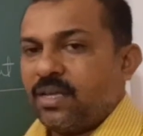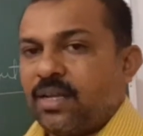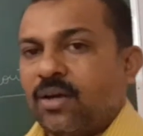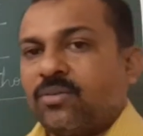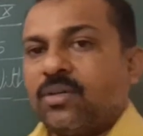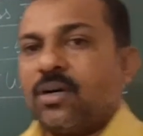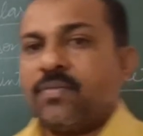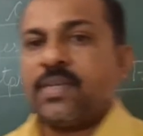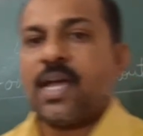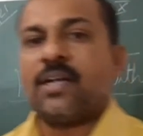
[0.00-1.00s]

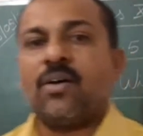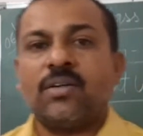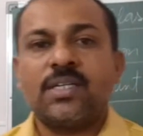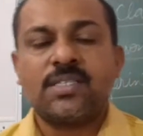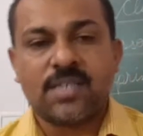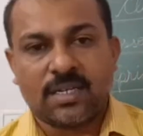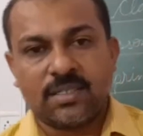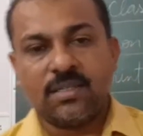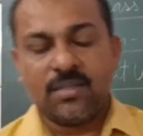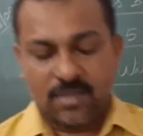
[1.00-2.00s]
Now we had already
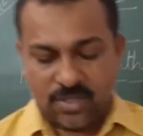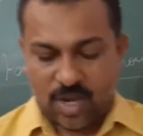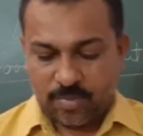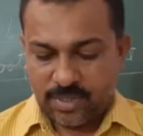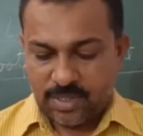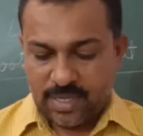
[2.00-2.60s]
started this chapter